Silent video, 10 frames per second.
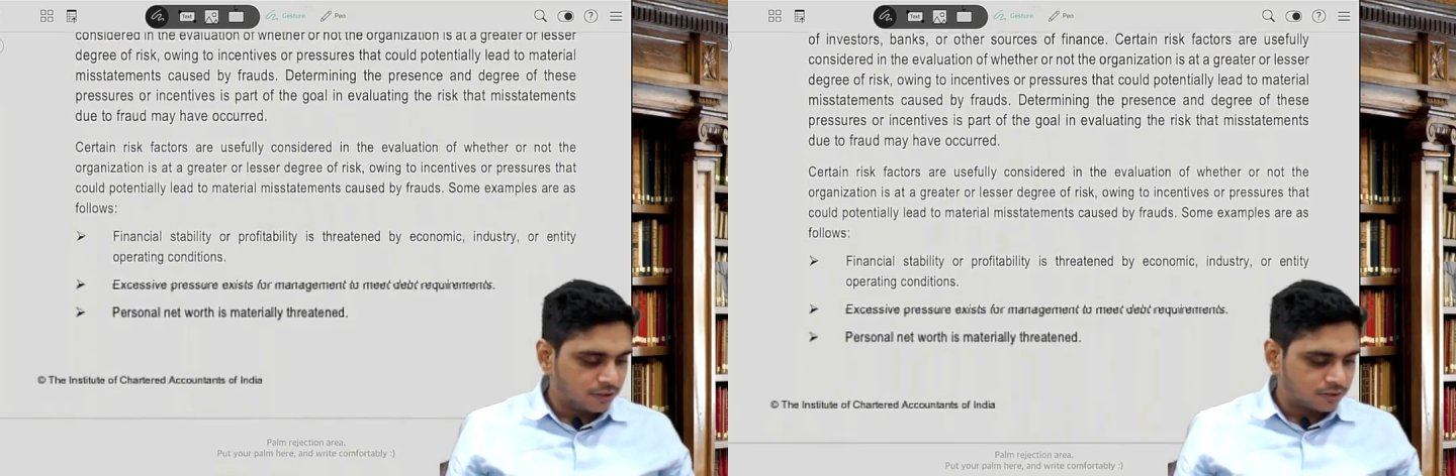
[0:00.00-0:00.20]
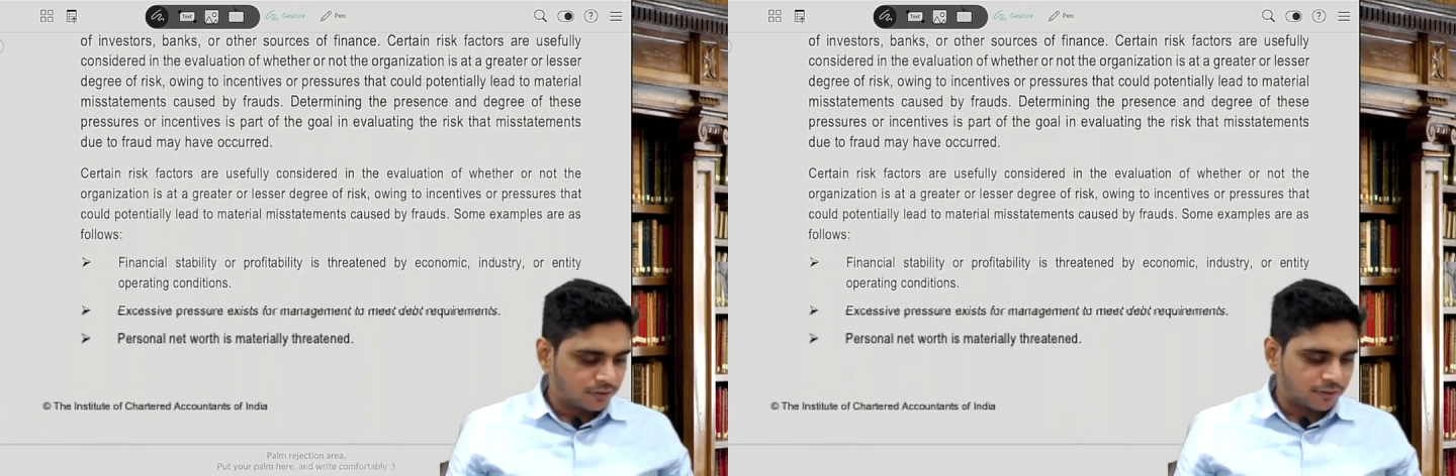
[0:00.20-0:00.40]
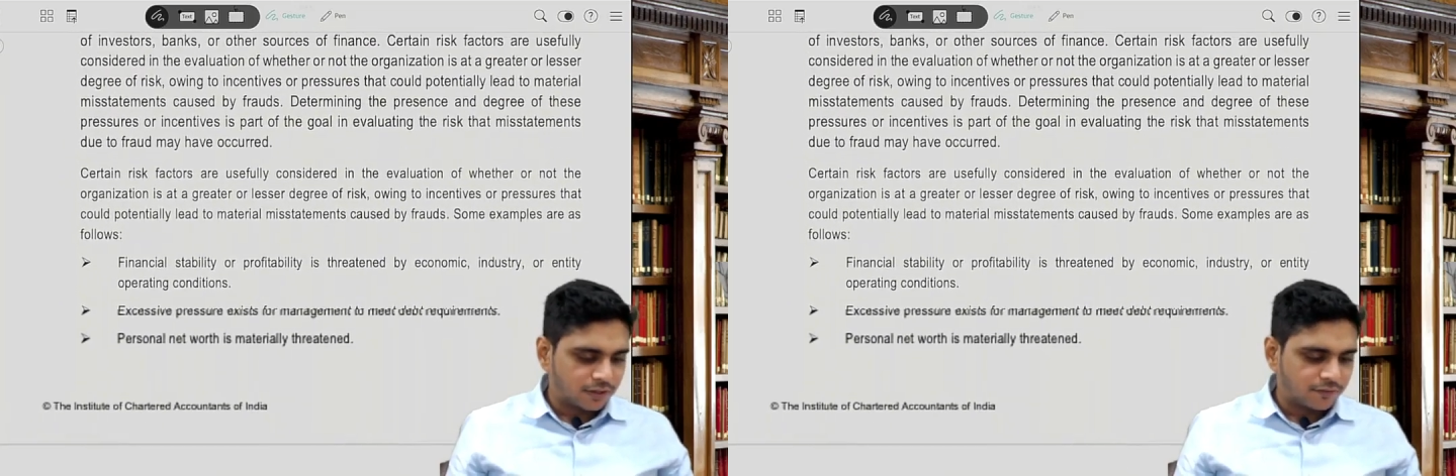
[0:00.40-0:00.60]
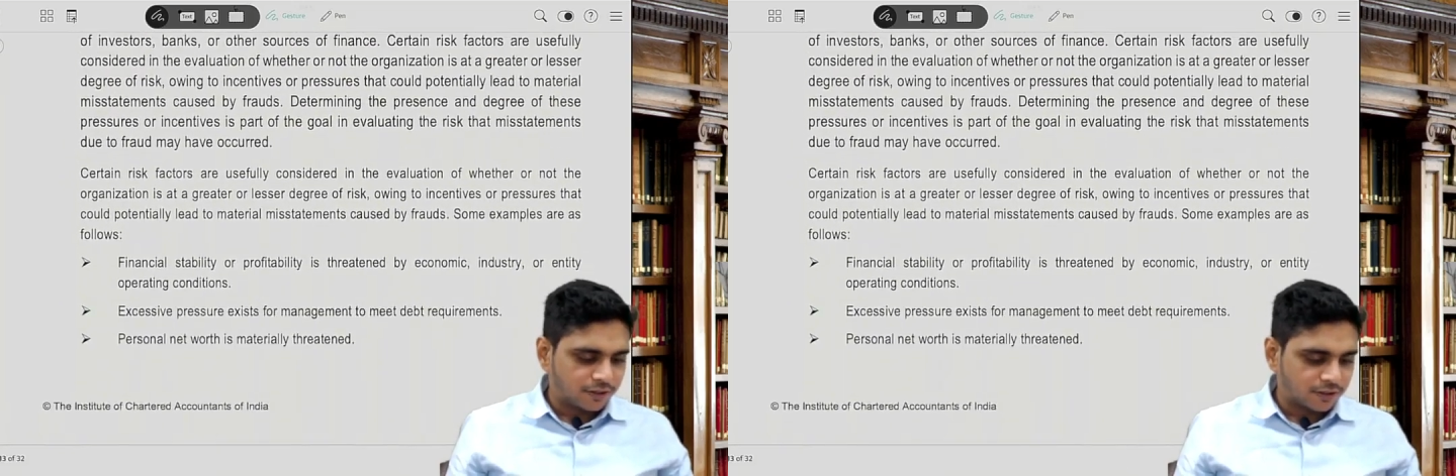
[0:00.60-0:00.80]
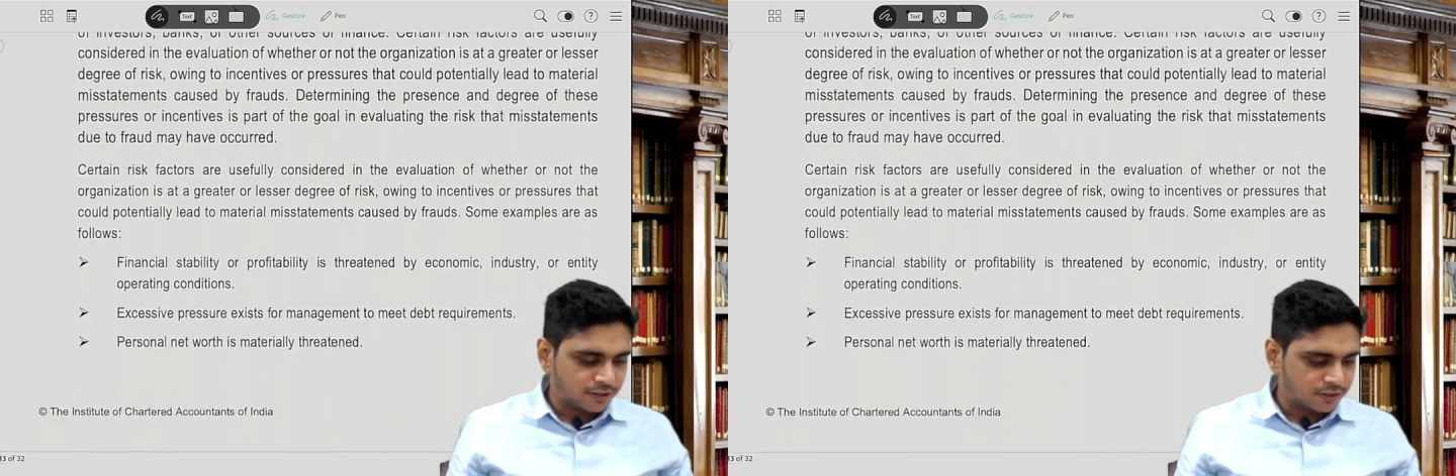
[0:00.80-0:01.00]
So they have given a
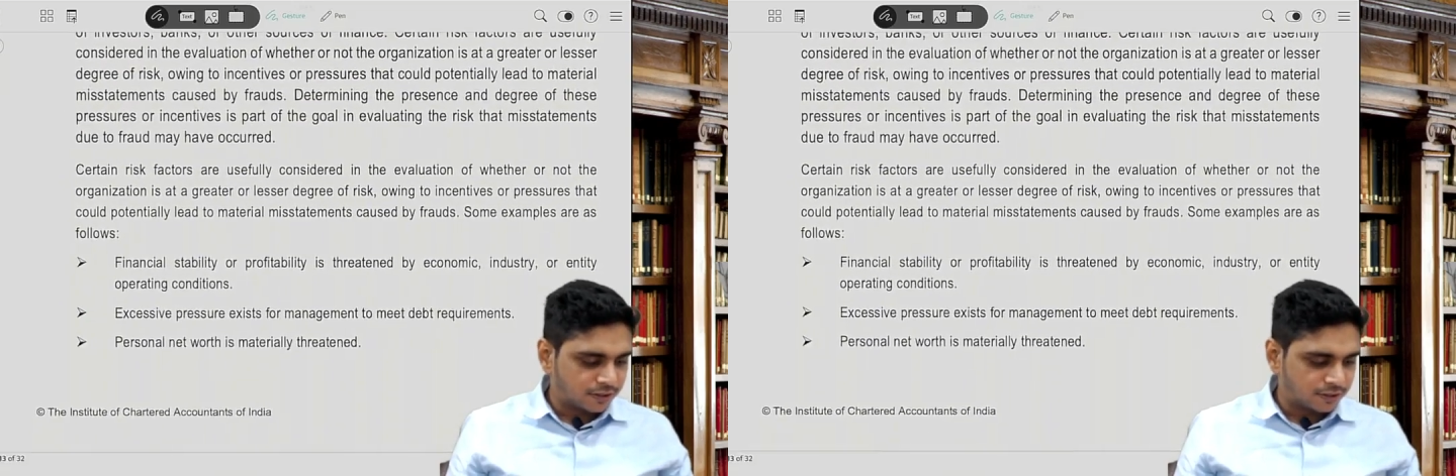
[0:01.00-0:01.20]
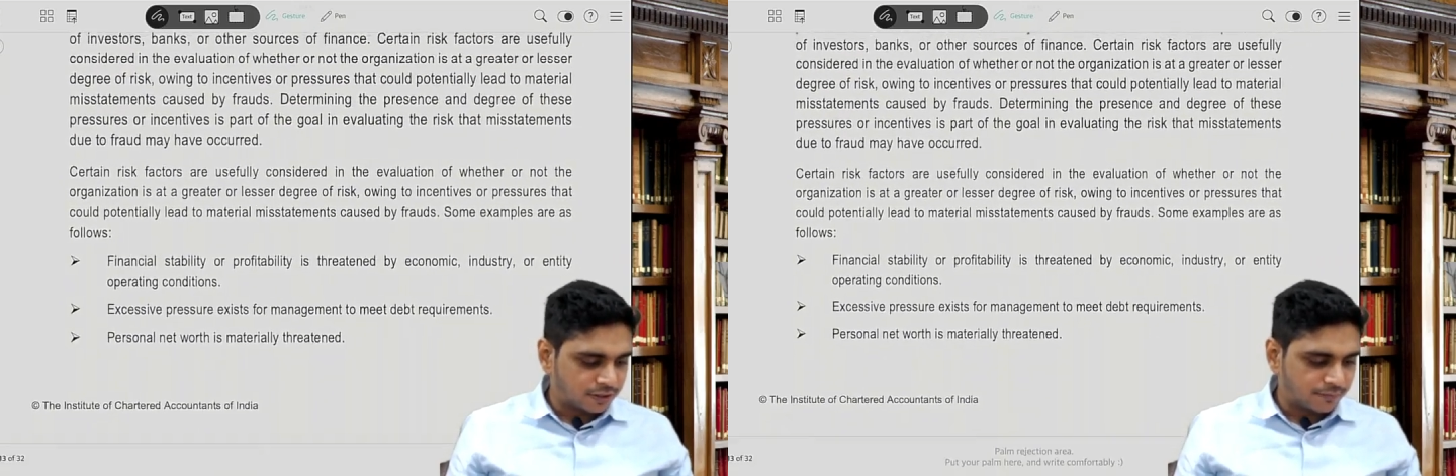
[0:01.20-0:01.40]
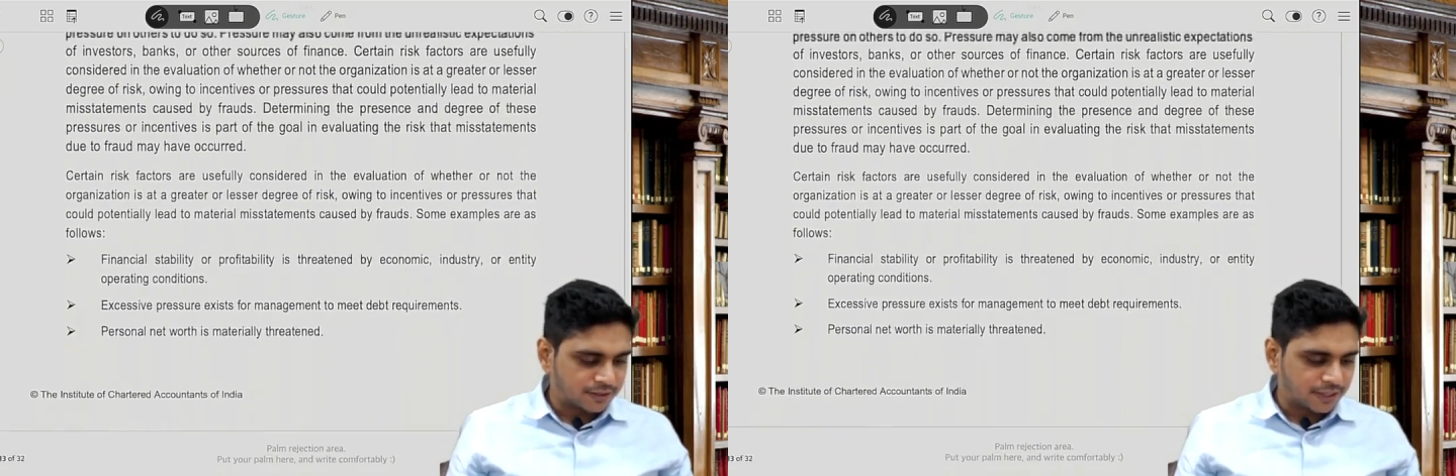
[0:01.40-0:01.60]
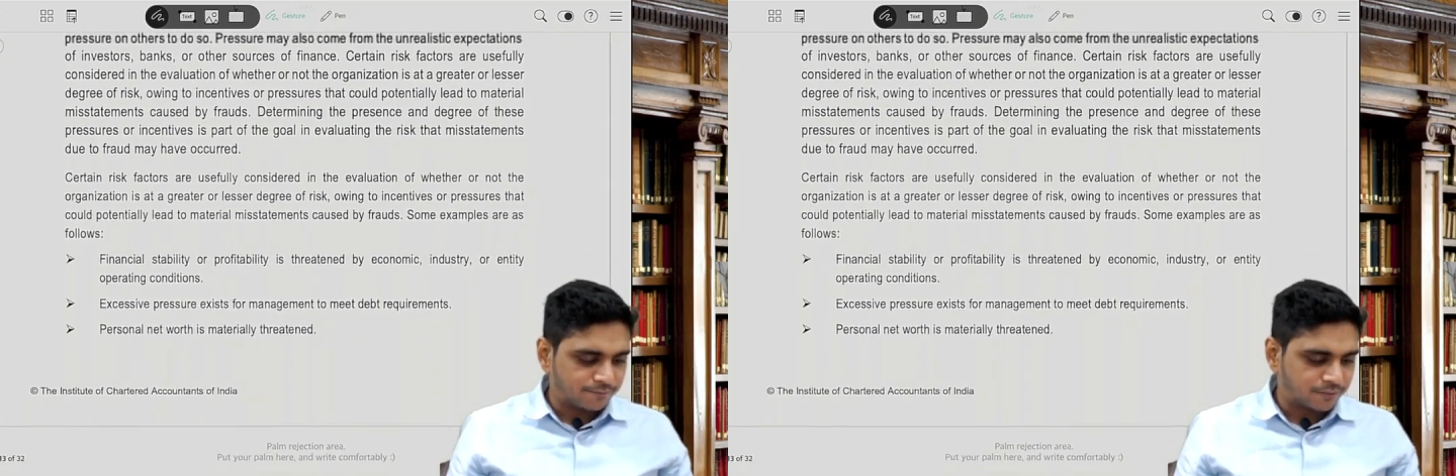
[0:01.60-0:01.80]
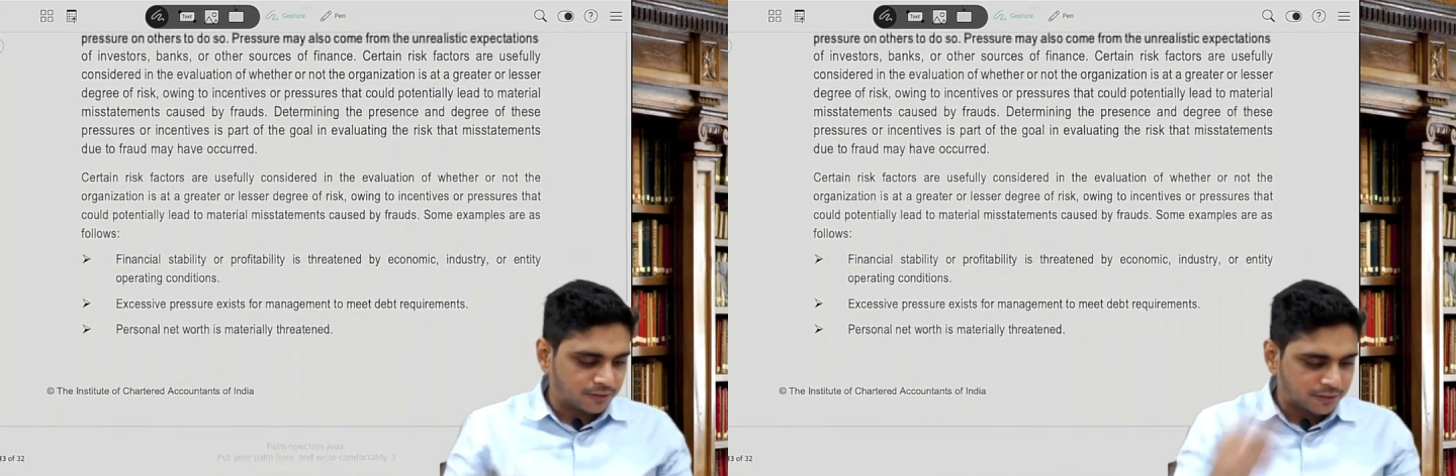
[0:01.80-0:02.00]
reason, some
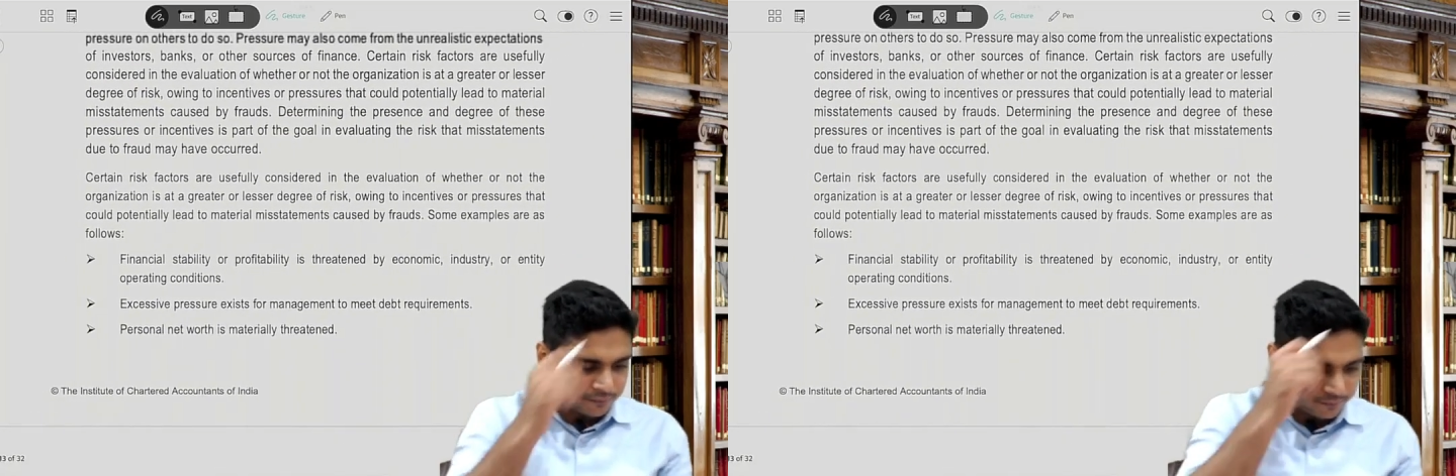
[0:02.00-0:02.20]
examples.